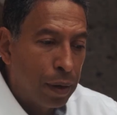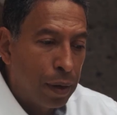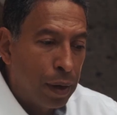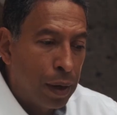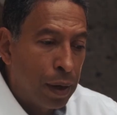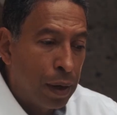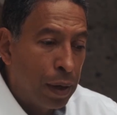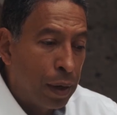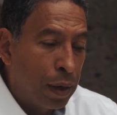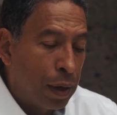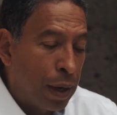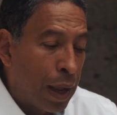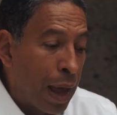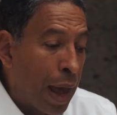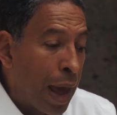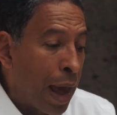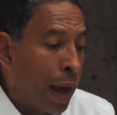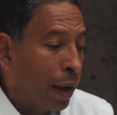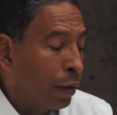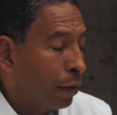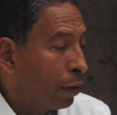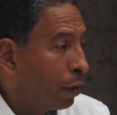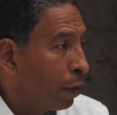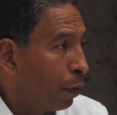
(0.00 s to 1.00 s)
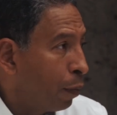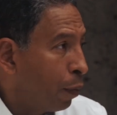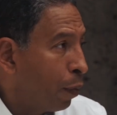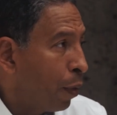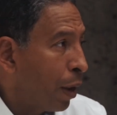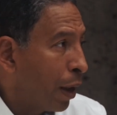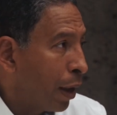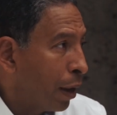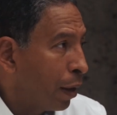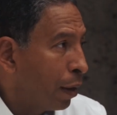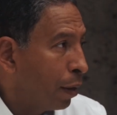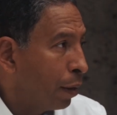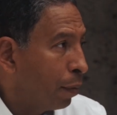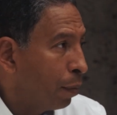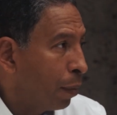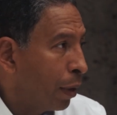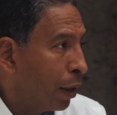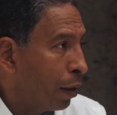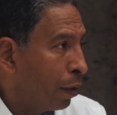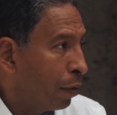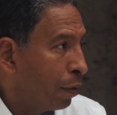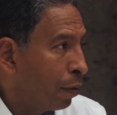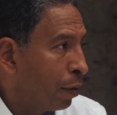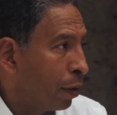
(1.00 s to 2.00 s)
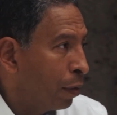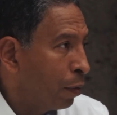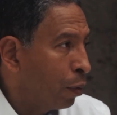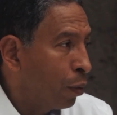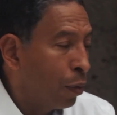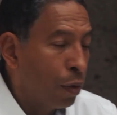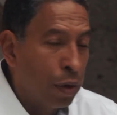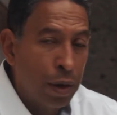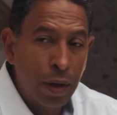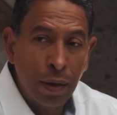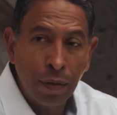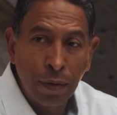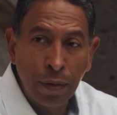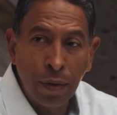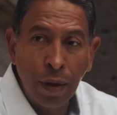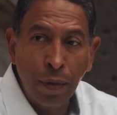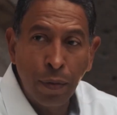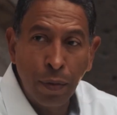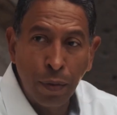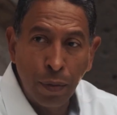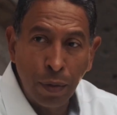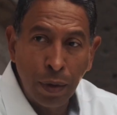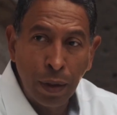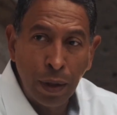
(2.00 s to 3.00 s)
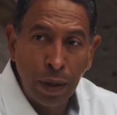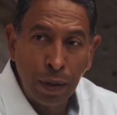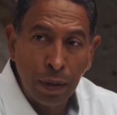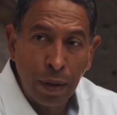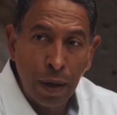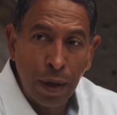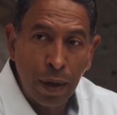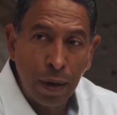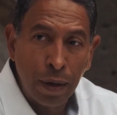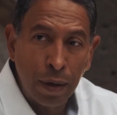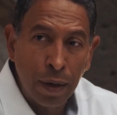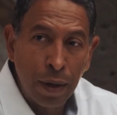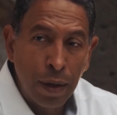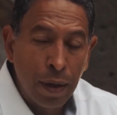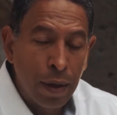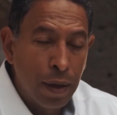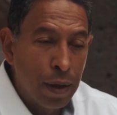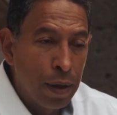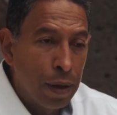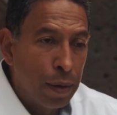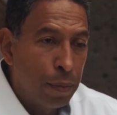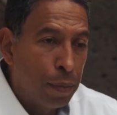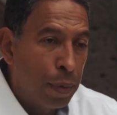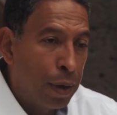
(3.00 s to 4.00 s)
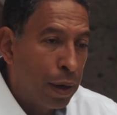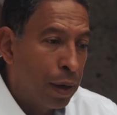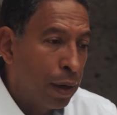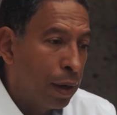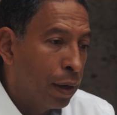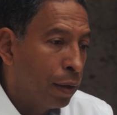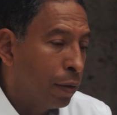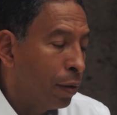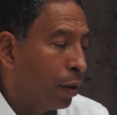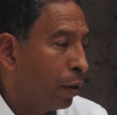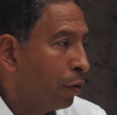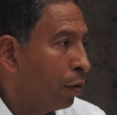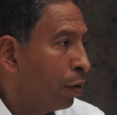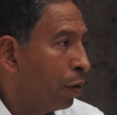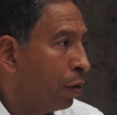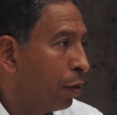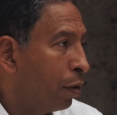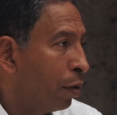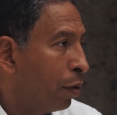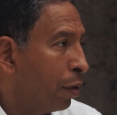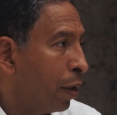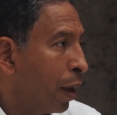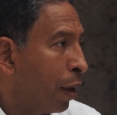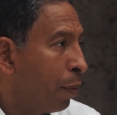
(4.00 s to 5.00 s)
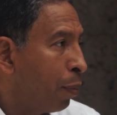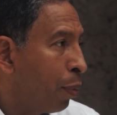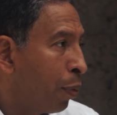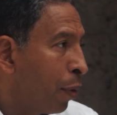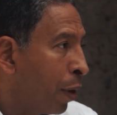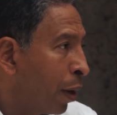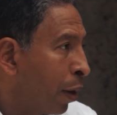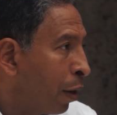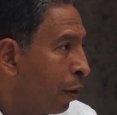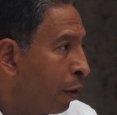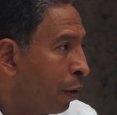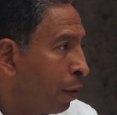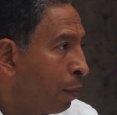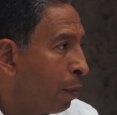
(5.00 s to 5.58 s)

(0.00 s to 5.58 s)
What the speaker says: in an active way, because this work is never really done. But in addition to that, prayer,